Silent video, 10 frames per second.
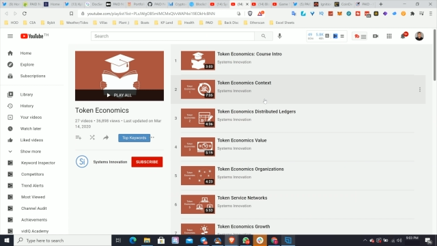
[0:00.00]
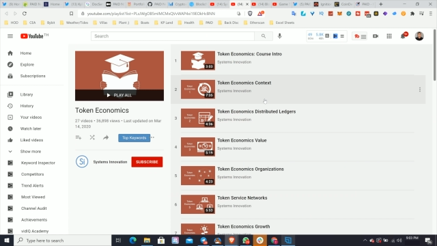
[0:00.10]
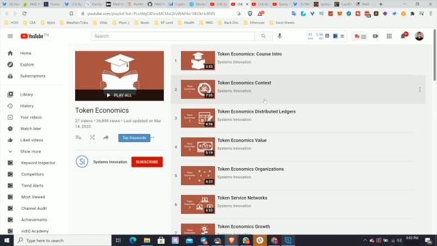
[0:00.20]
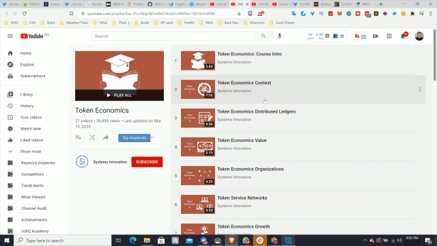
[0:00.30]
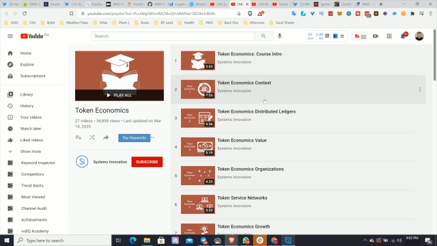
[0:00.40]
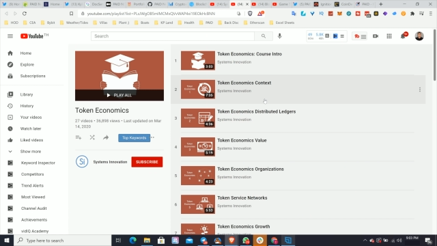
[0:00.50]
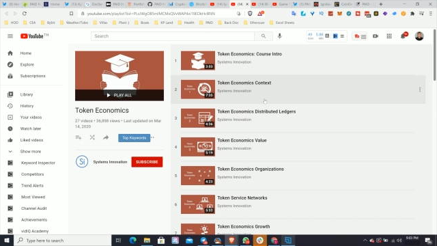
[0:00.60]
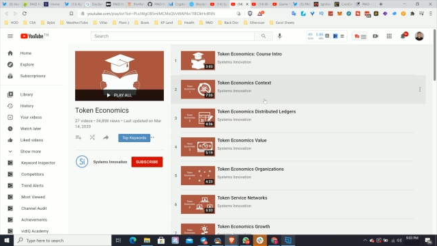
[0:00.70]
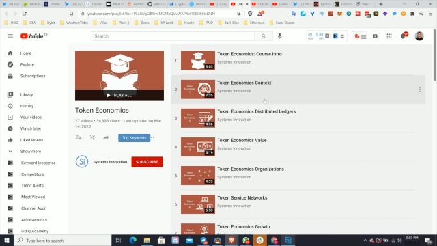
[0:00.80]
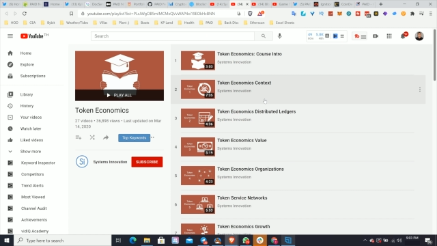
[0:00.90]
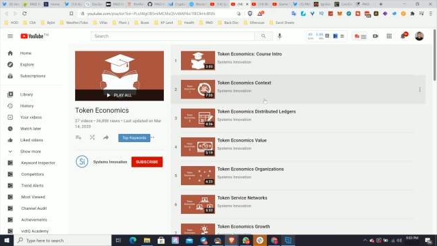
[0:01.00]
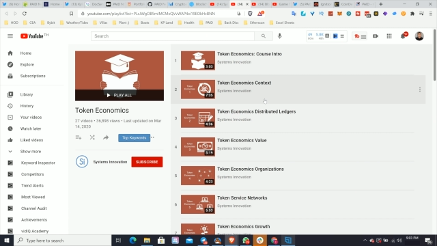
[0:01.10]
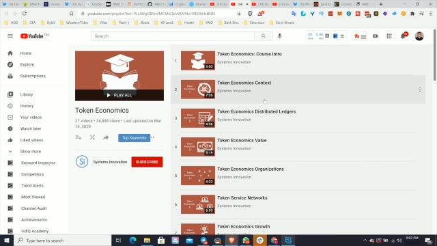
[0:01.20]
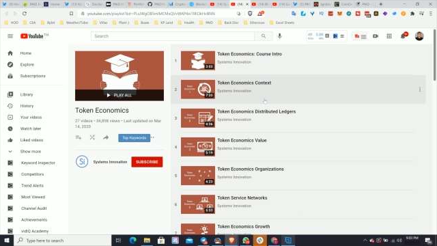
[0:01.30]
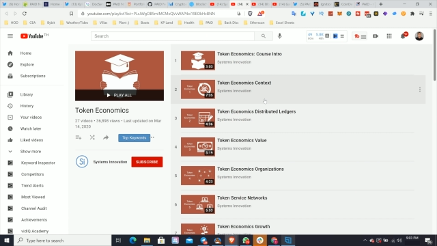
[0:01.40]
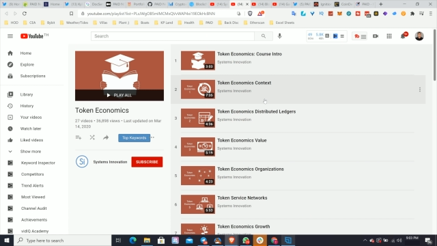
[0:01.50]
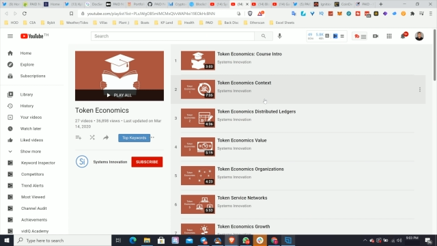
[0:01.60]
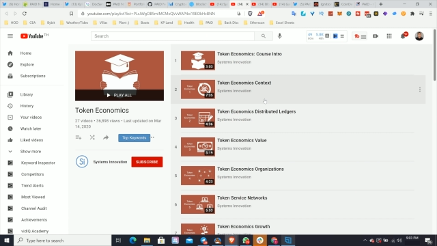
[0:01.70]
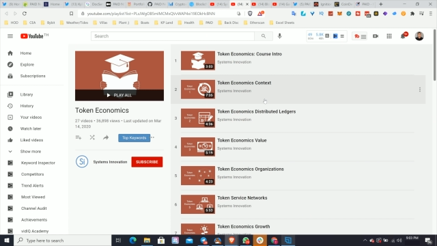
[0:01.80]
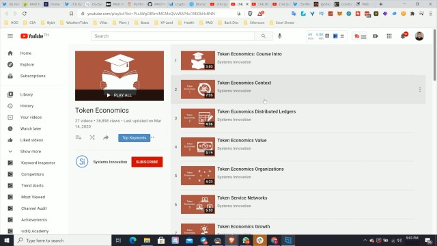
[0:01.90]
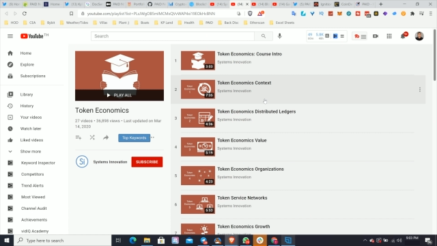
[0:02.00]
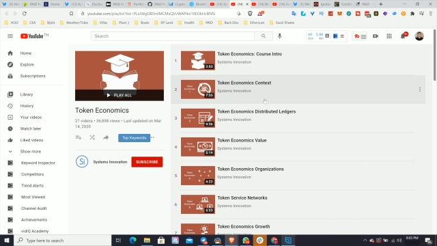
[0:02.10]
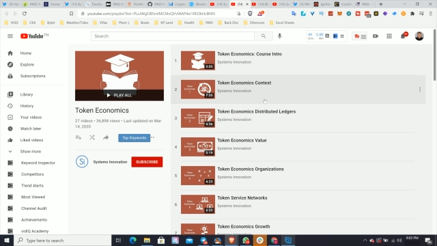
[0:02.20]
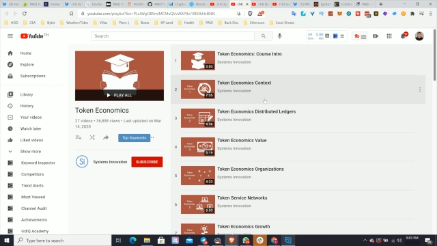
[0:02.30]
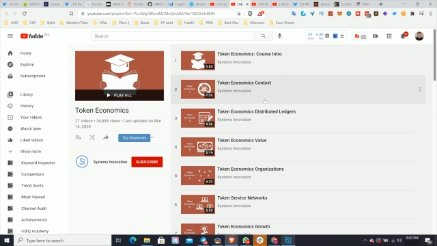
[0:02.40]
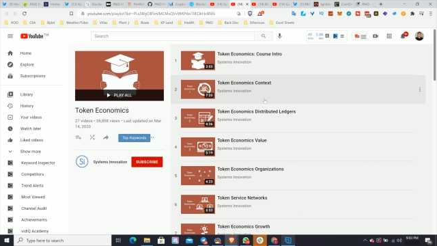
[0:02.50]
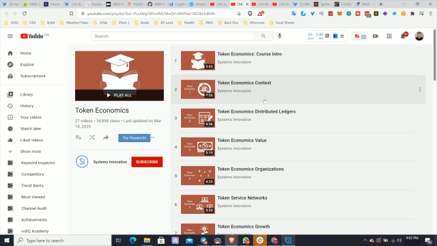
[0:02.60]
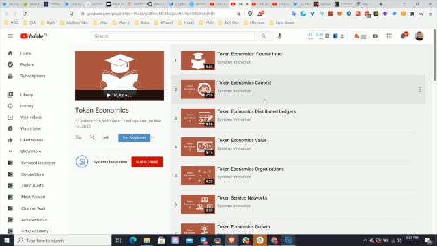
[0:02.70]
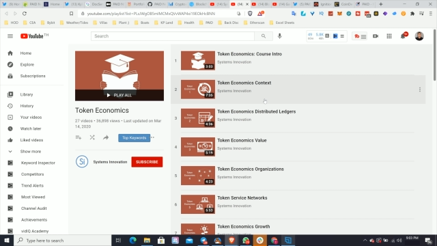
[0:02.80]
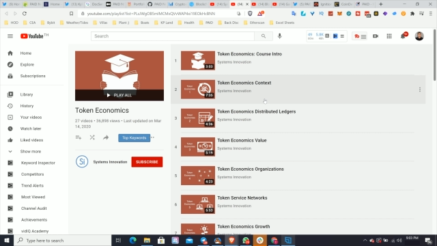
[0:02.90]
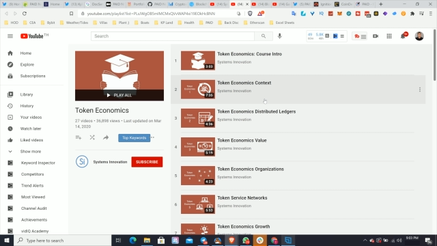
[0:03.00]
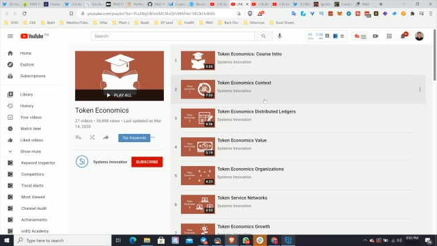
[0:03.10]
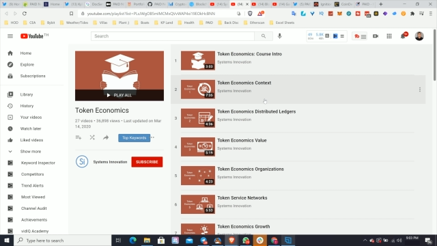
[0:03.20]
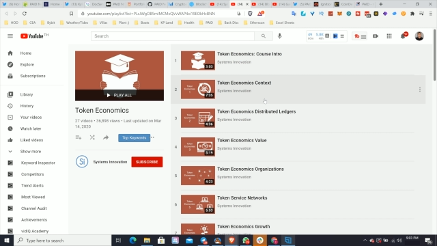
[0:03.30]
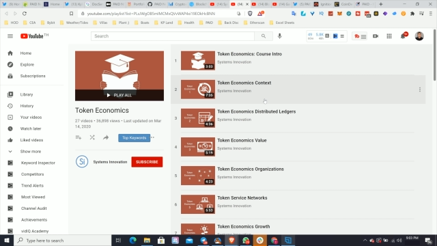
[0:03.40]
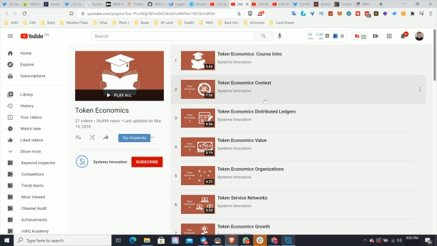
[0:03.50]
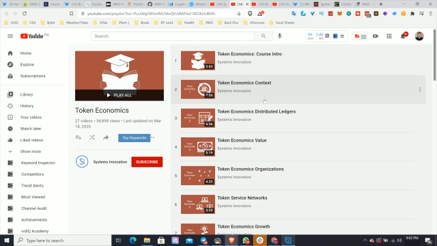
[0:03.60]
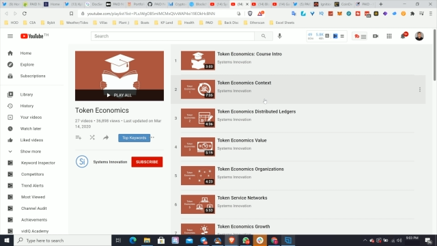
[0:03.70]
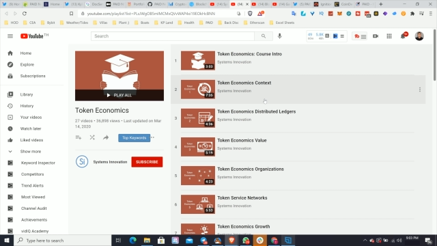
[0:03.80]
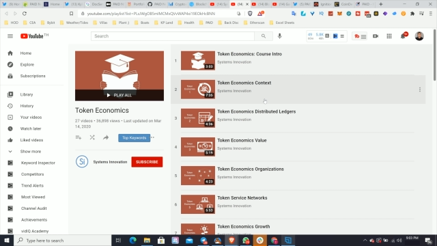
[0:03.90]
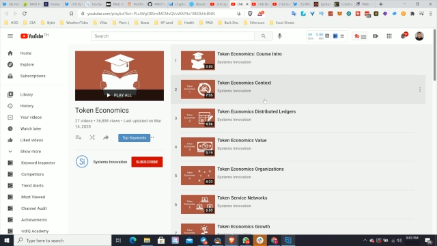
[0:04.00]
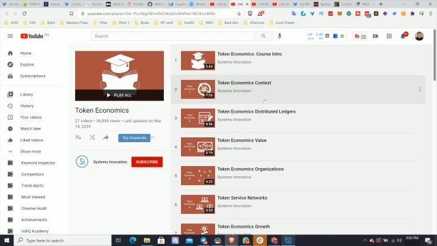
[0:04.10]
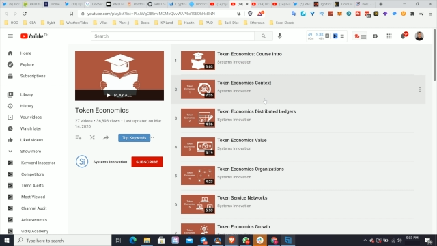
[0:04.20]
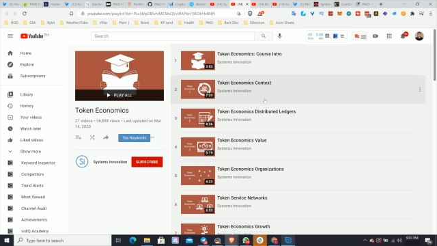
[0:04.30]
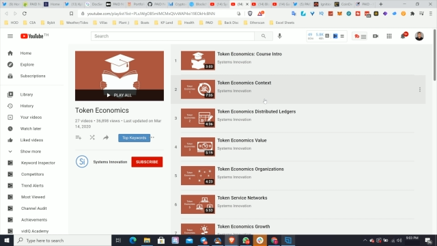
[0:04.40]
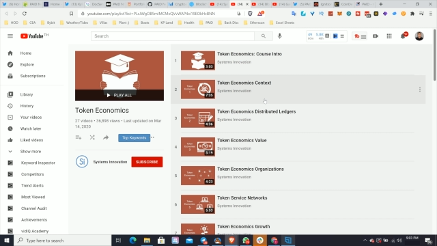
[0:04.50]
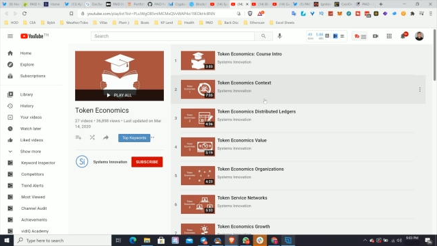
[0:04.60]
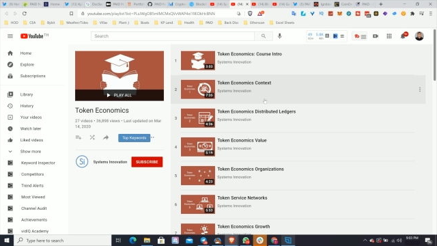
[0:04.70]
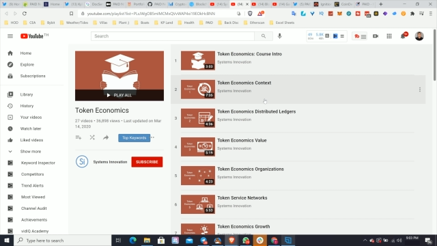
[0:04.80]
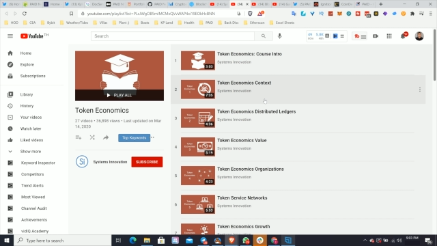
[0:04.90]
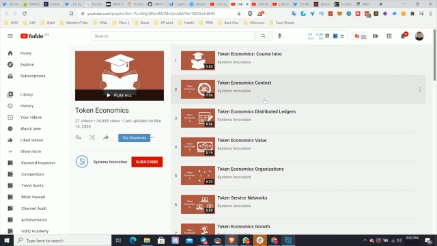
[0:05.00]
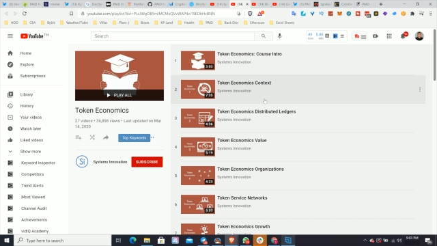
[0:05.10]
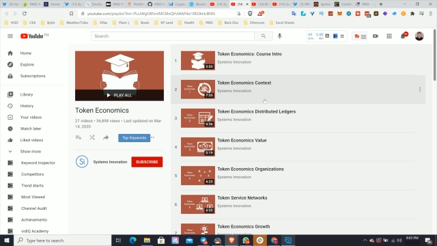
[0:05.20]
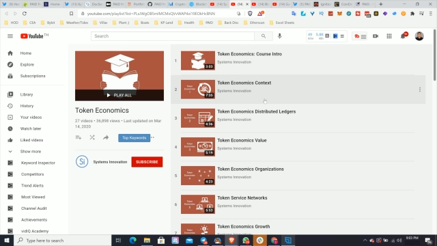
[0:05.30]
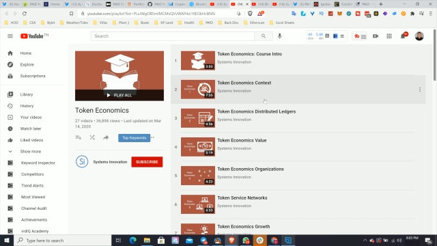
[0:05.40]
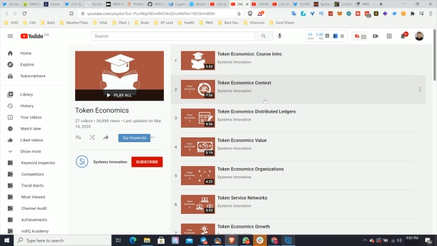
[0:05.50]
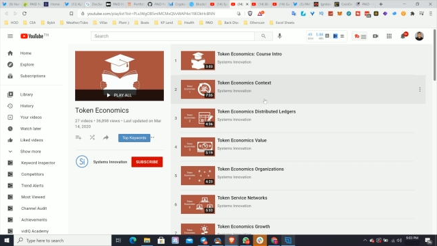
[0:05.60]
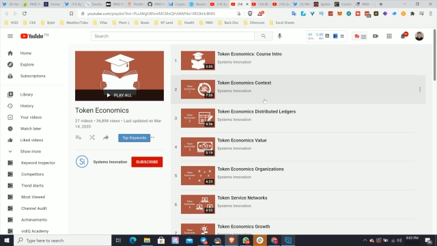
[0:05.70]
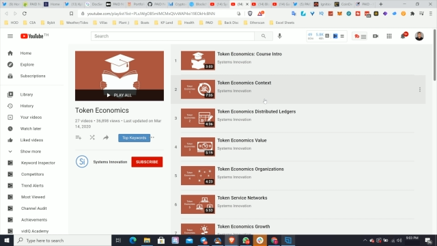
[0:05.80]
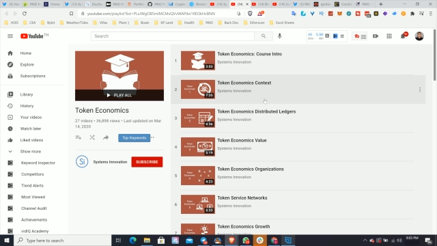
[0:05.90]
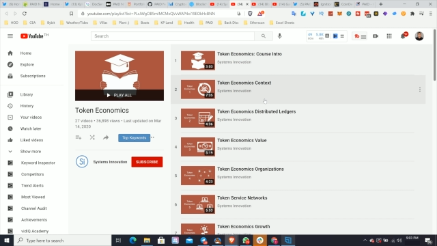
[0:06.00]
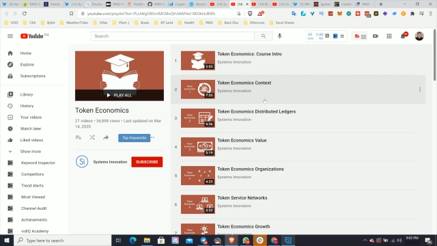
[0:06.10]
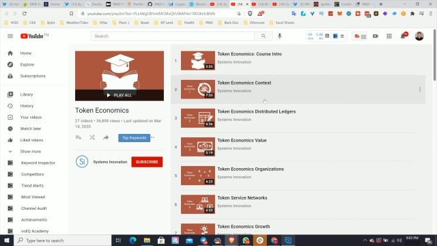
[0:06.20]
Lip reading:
Nobody's mouth can be seen.